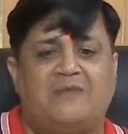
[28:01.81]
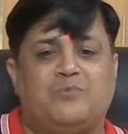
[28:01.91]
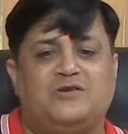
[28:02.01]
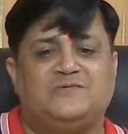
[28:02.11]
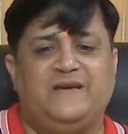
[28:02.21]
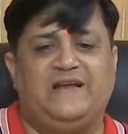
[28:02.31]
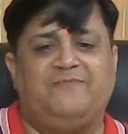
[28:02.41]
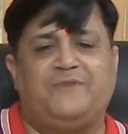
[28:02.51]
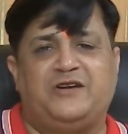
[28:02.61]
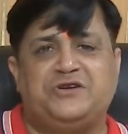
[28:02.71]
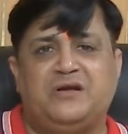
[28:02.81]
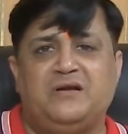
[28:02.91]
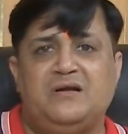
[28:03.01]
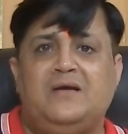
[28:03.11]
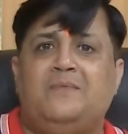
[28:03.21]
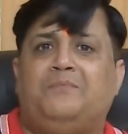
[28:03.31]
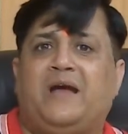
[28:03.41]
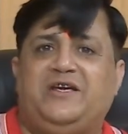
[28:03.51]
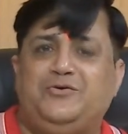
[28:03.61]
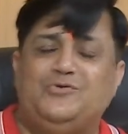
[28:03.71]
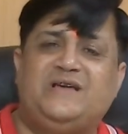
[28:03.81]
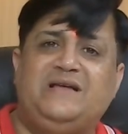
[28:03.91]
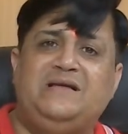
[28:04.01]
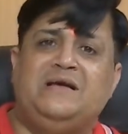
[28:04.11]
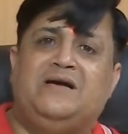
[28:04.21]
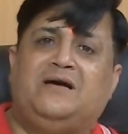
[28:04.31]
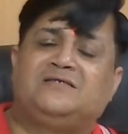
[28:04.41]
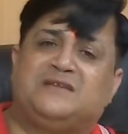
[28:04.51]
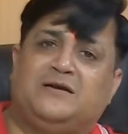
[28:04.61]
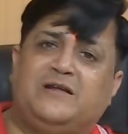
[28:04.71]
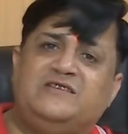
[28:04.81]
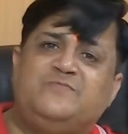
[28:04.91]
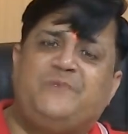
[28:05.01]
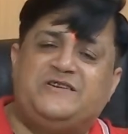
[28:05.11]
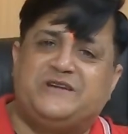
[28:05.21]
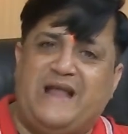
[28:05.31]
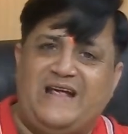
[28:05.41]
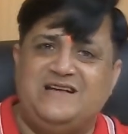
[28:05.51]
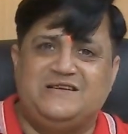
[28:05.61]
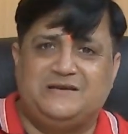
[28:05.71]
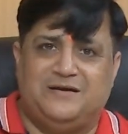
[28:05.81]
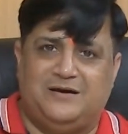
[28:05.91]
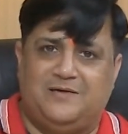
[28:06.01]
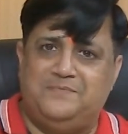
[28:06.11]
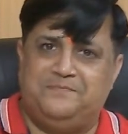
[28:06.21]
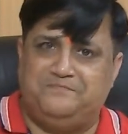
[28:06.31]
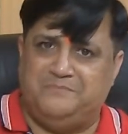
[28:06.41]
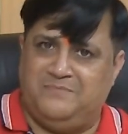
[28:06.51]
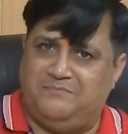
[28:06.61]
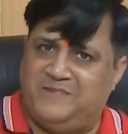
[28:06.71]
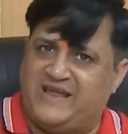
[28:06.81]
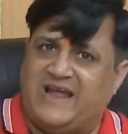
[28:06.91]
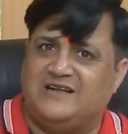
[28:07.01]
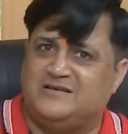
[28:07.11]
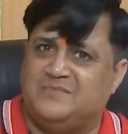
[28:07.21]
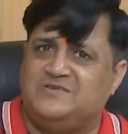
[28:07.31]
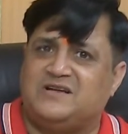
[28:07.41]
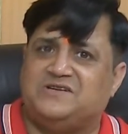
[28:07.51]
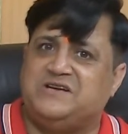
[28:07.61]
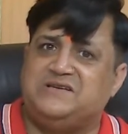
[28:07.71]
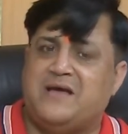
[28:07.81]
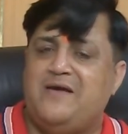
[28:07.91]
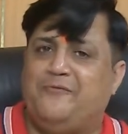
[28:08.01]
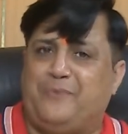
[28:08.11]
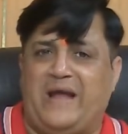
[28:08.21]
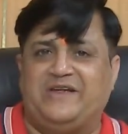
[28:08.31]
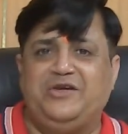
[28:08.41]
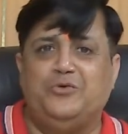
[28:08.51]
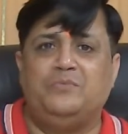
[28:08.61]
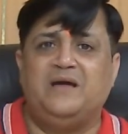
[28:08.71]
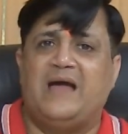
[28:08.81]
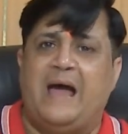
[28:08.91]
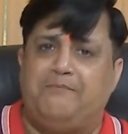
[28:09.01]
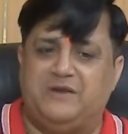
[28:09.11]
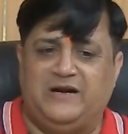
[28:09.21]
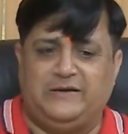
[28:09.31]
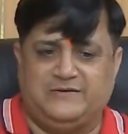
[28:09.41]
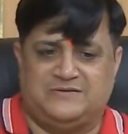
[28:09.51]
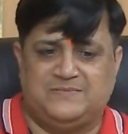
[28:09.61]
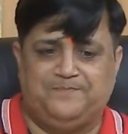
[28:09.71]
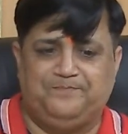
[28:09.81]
atmospheric pressure by using a certain specialized mechanism such as vacuum apparatus.